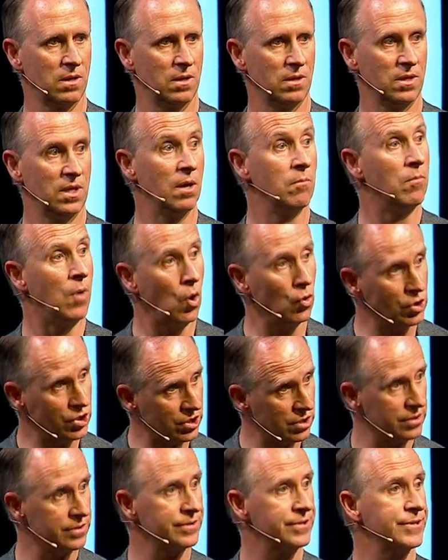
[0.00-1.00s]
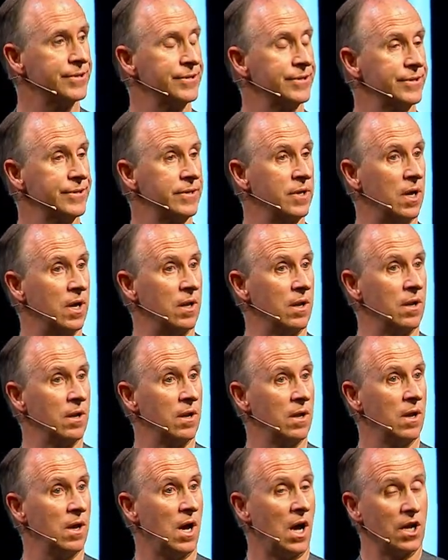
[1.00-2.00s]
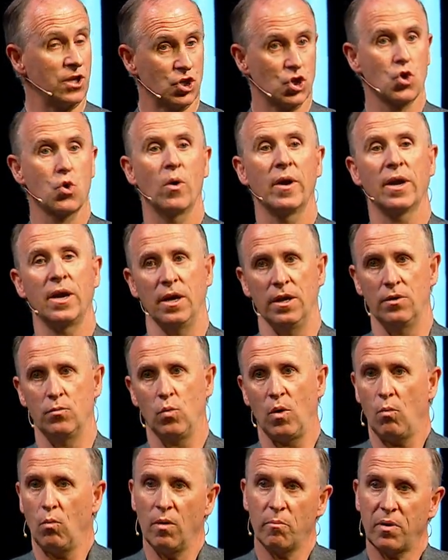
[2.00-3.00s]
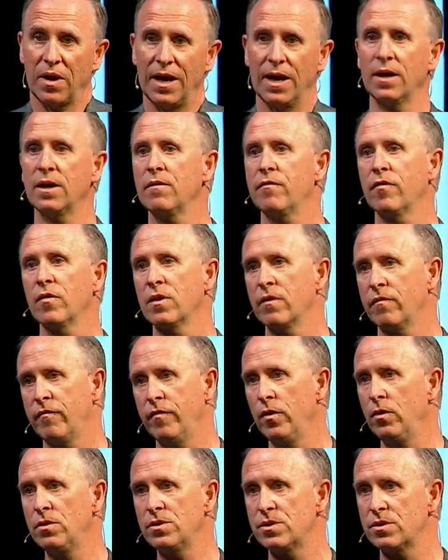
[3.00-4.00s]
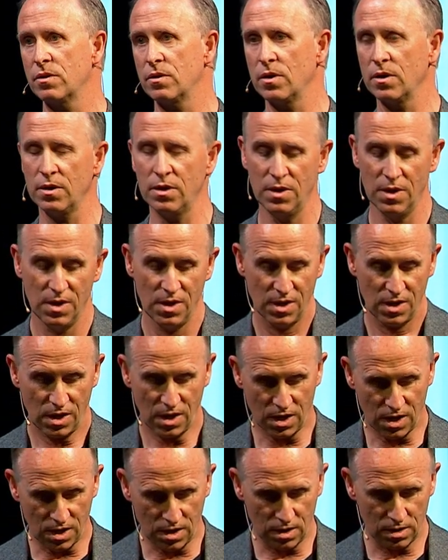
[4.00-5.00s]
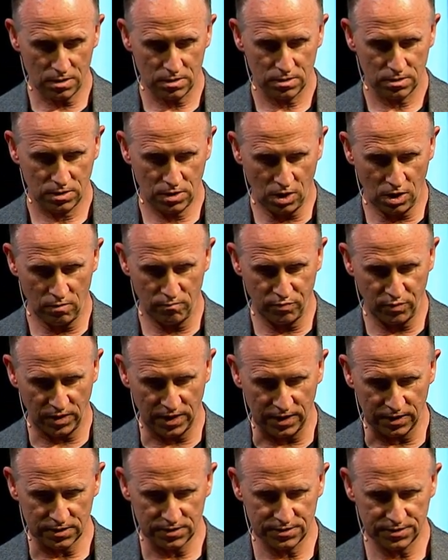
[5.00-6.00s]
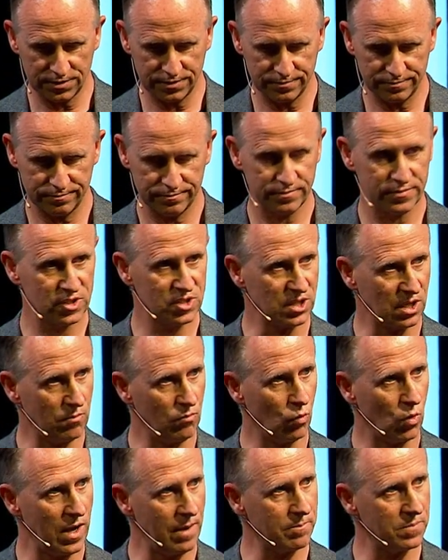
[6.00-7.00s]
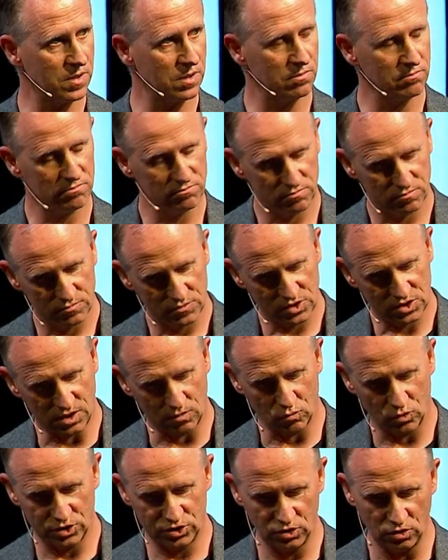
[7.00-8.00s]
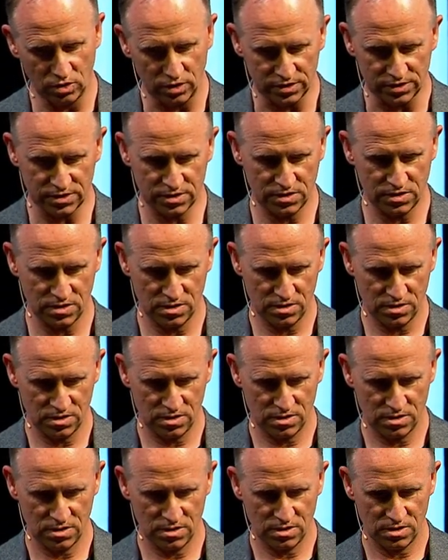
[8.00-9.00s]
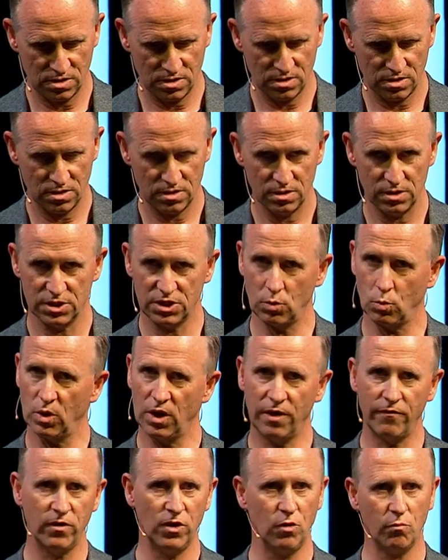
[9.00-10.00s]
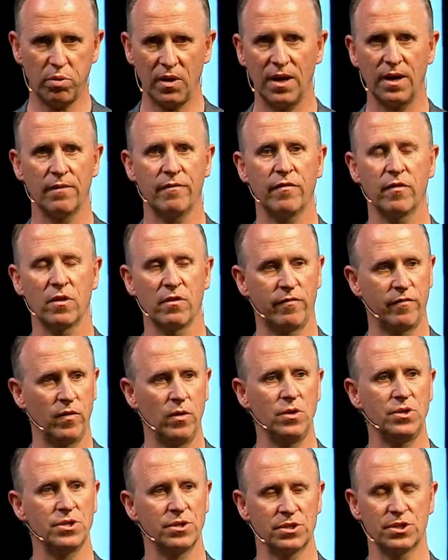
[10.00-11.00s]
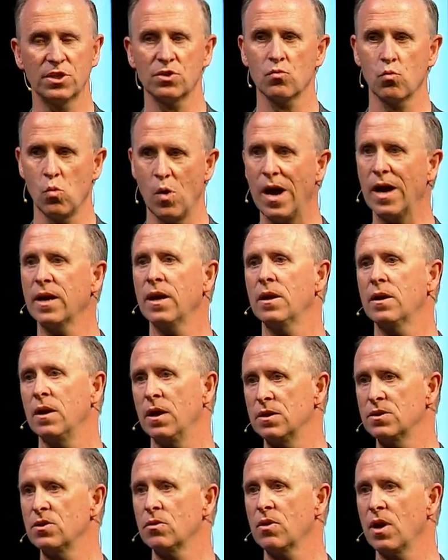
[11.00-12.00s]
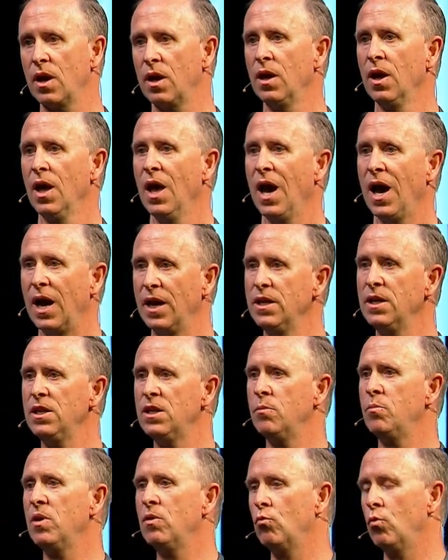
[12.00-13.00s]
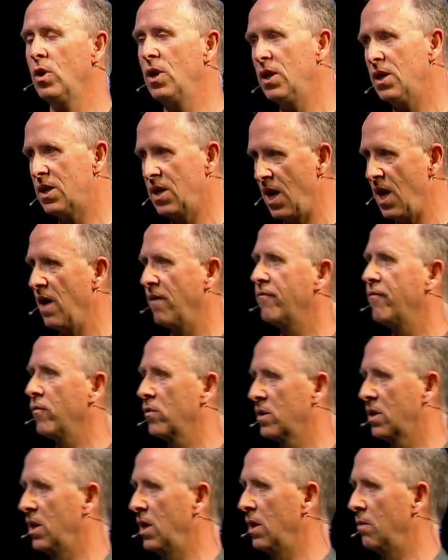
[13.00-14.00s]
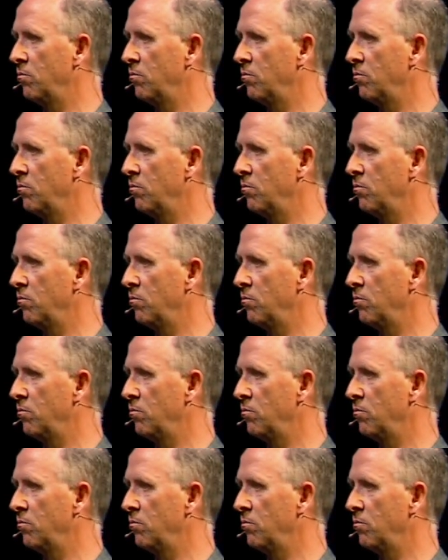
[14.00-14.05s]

The emotions that are triggered when we're planning for the future are complex. Some wept, some rejoiced. So whenever you plan for the future, just recognize, okay, I need to be really careful here,